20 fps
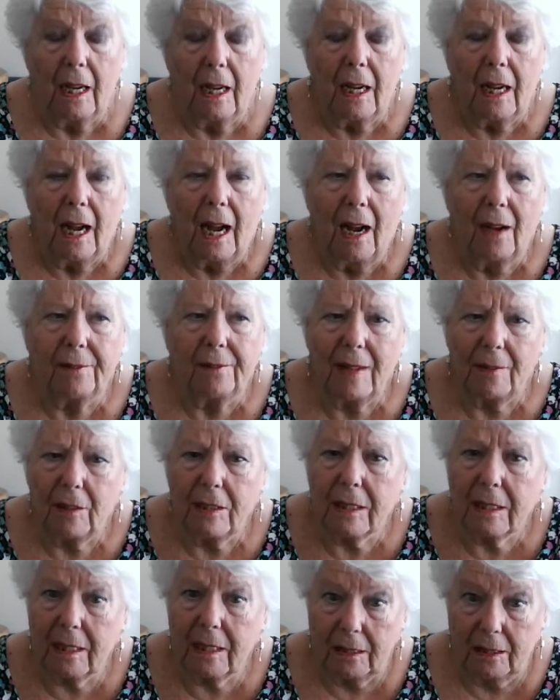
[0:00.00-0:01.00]
I've never
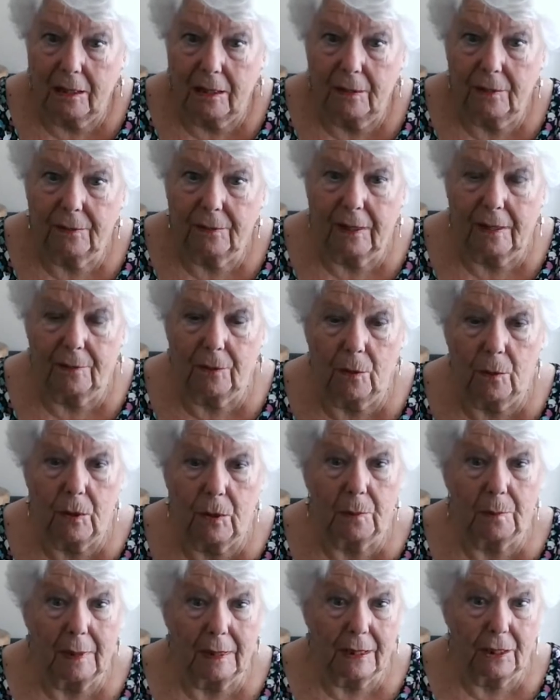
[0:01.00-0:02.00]
starved. I've
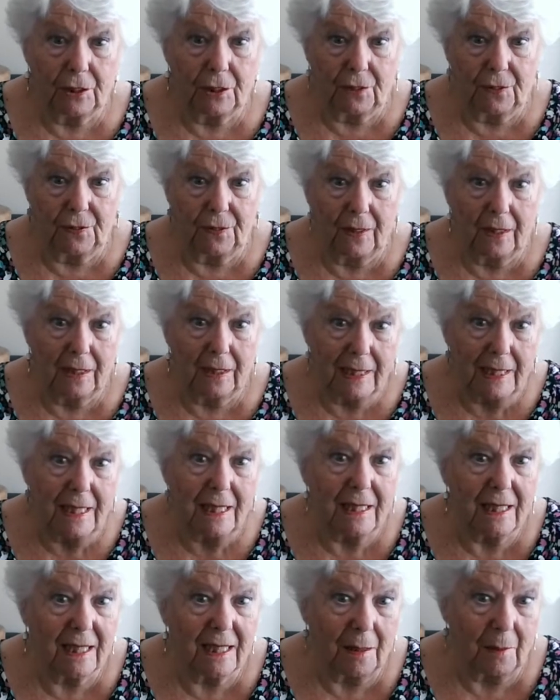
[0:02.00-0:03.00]
always managed to find
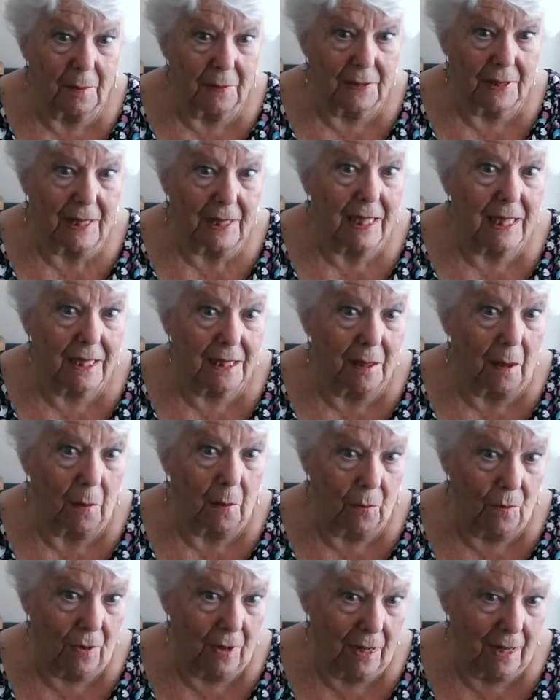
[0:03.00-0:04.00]
something
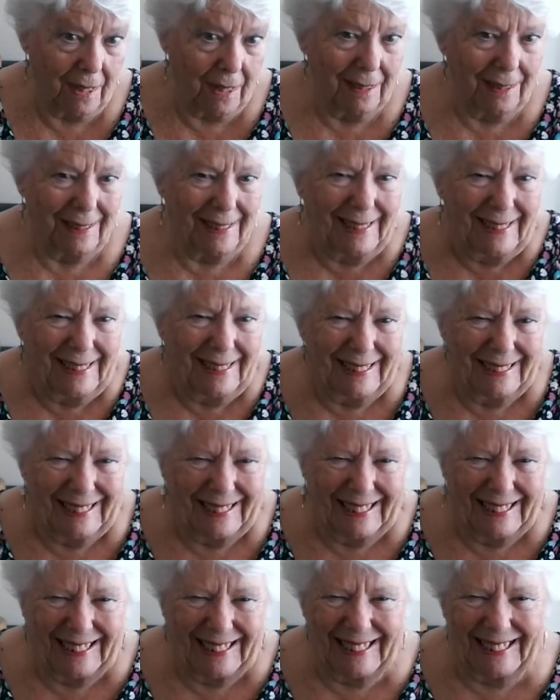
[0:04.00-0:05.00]
somewhere.
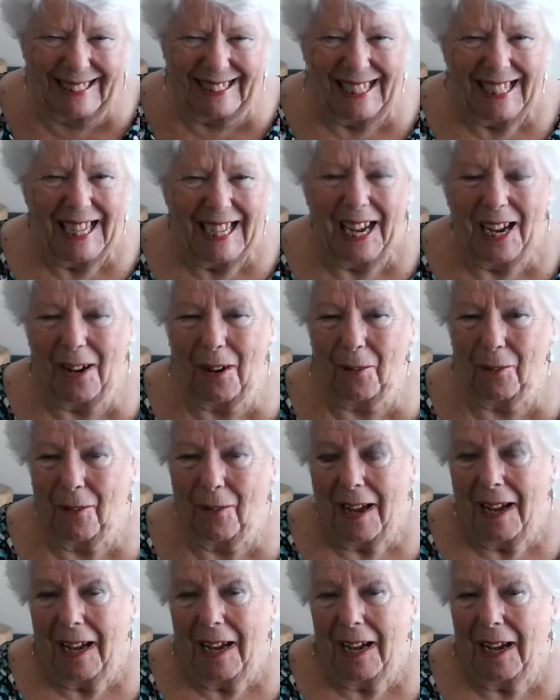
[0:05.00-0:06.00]
Oh,
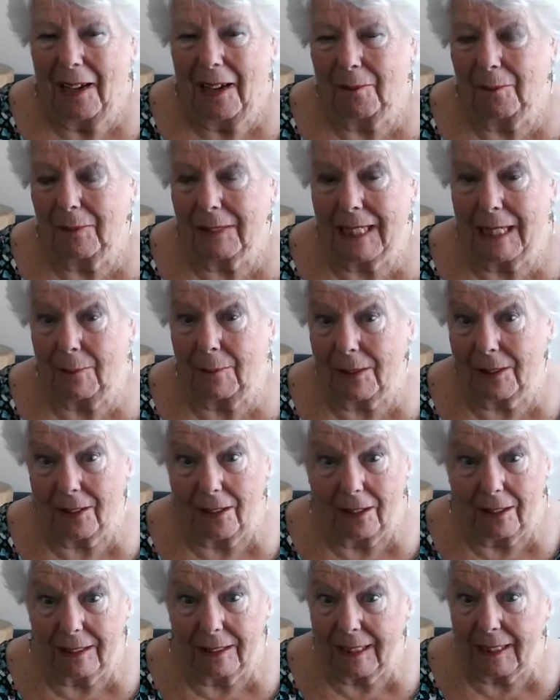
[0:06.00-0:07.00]
give us
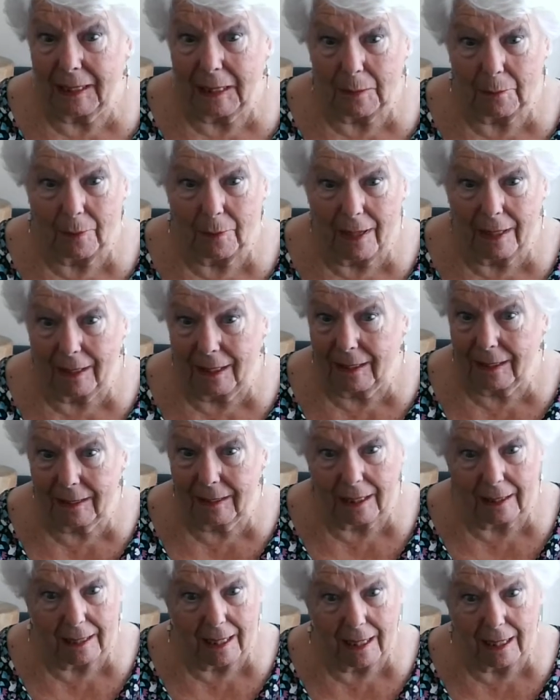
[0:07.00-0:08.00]
our daily bread. I
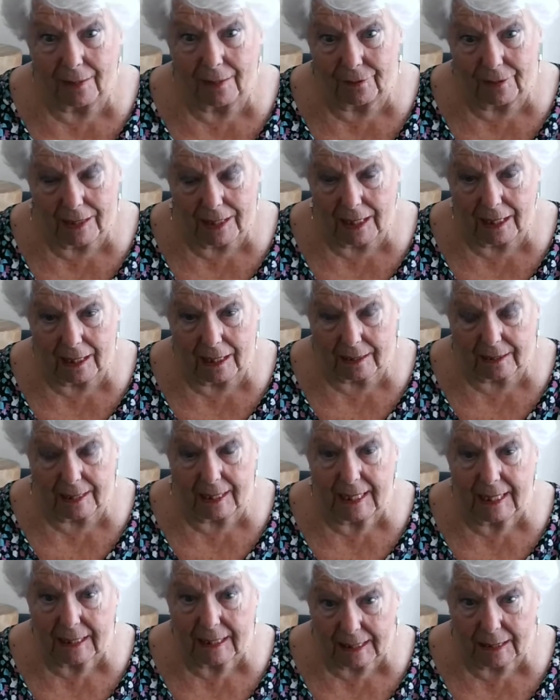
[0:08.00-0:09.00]
say that every day because
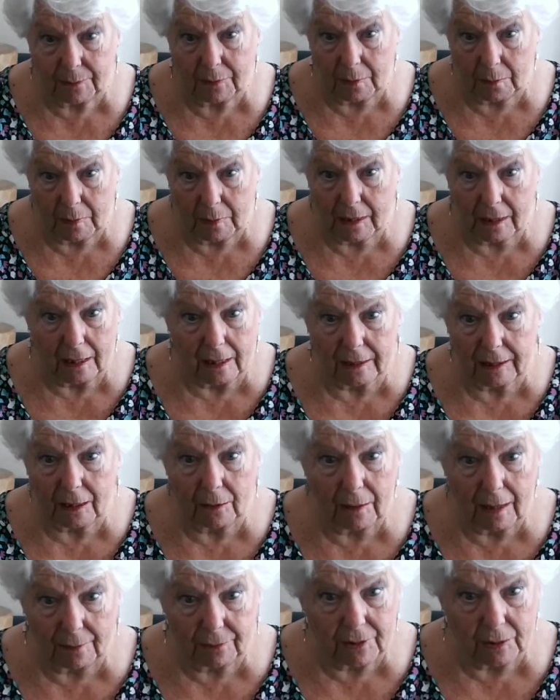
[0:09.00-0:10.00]
it is given me. I
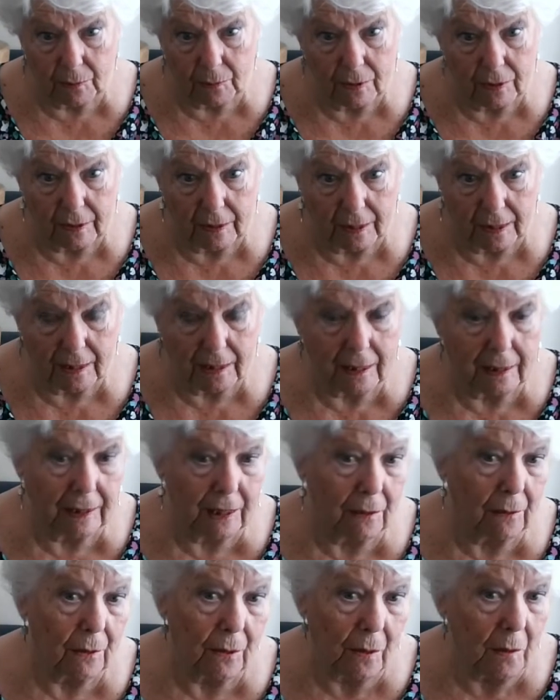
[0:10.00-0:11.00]
don't have to earn it. I
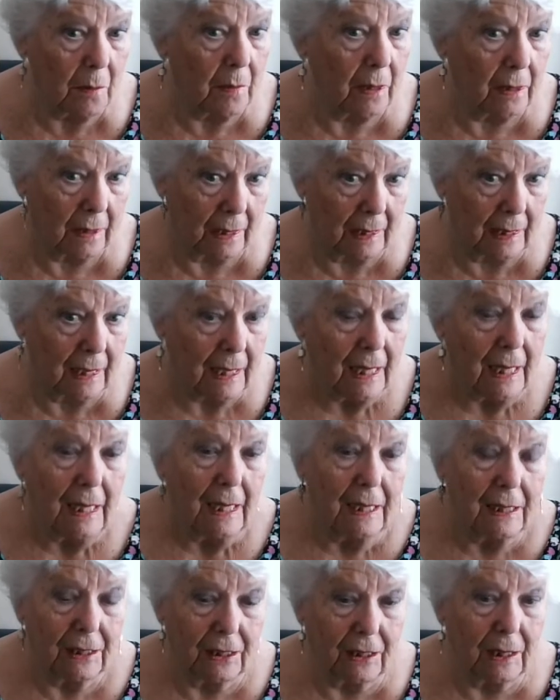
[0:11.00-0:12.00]
don't earn money.
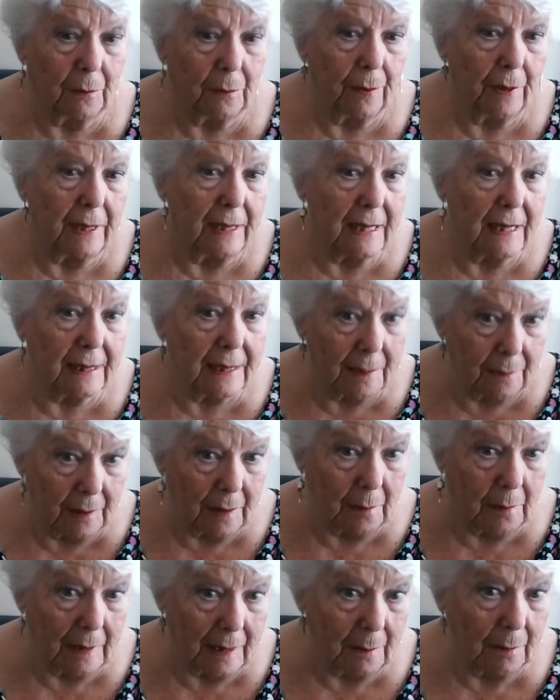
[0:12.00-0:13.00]
So the bread is
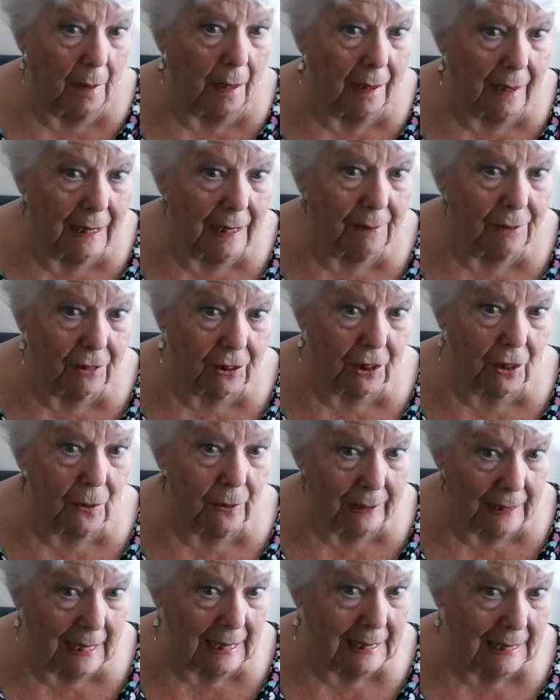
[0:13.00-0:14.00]
given me, but I have to go
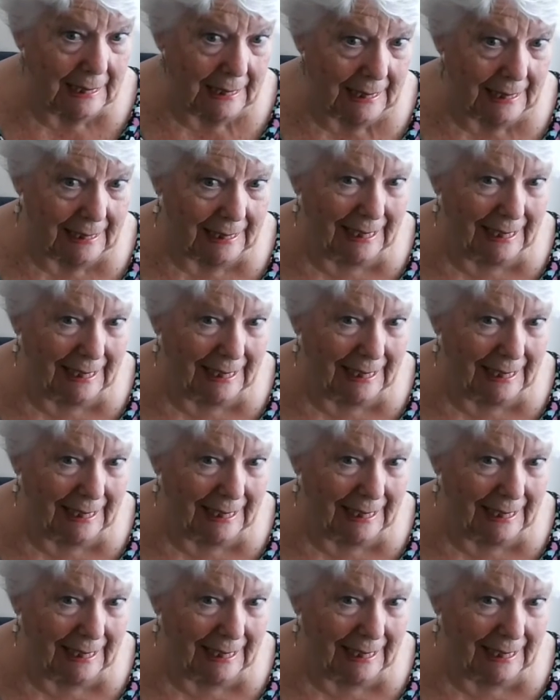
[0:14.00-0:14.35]
and get it.